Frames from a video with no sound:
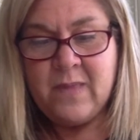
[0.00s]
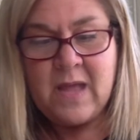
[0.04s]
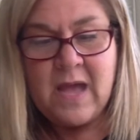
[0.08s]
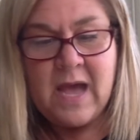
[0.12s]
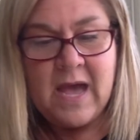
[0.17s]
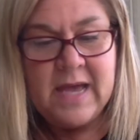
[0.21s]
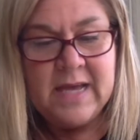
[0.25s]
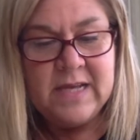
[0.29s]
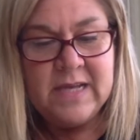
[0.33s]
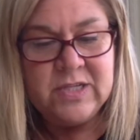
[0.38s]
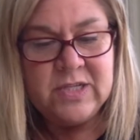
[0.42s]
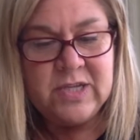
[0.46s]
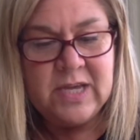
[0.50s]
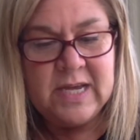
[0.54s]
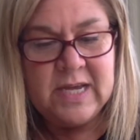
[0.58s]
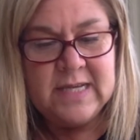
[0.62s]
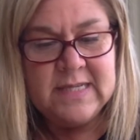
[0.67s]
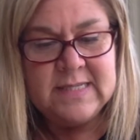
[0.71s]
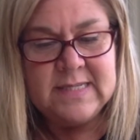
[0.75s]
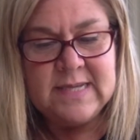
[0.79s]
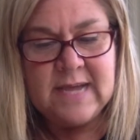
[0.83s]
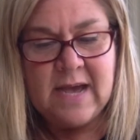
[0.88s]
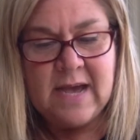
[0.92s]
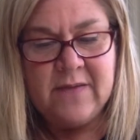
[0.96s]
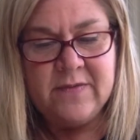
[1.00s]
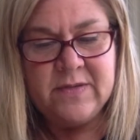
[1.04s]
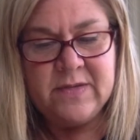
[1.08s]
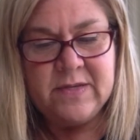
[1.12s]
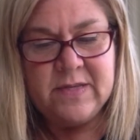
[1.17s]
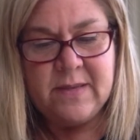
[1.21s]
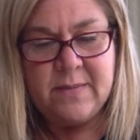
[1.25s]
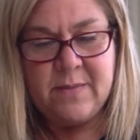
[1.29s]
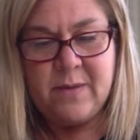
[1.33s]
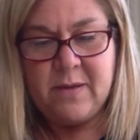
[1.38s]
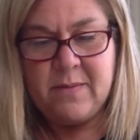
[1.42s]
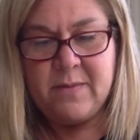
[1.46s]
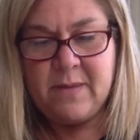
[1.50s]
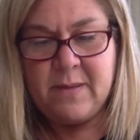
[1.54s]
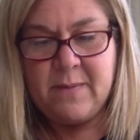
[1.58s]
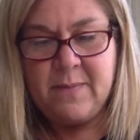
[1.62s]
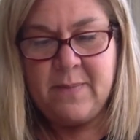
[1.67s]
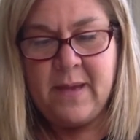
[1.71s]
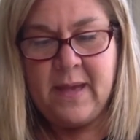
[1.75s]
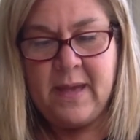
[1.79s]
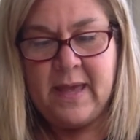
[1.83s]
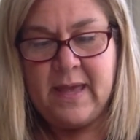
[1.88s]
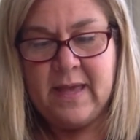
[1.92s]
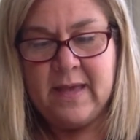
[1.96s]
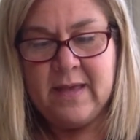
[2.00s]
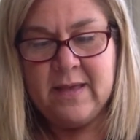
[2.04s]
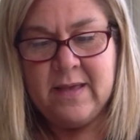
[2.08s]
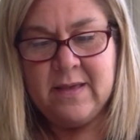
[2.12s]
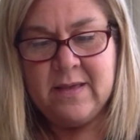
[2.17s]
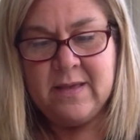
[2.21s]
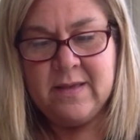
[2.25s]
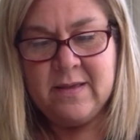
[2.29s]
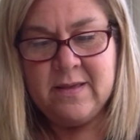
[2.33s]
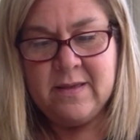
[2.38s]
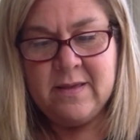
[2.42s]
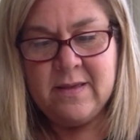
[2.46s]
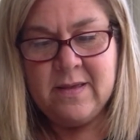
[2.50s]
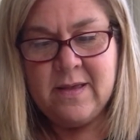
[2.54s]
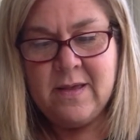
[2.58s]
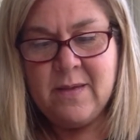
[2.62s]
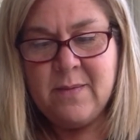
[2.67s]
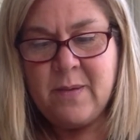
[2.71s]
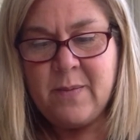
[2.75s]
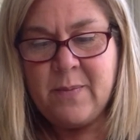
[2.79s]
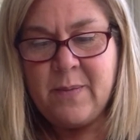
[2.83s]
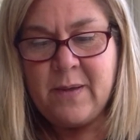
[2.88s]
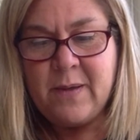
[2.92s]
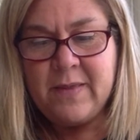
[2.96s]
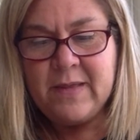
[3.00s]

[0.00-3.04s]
I had chased after them on my bike, but by the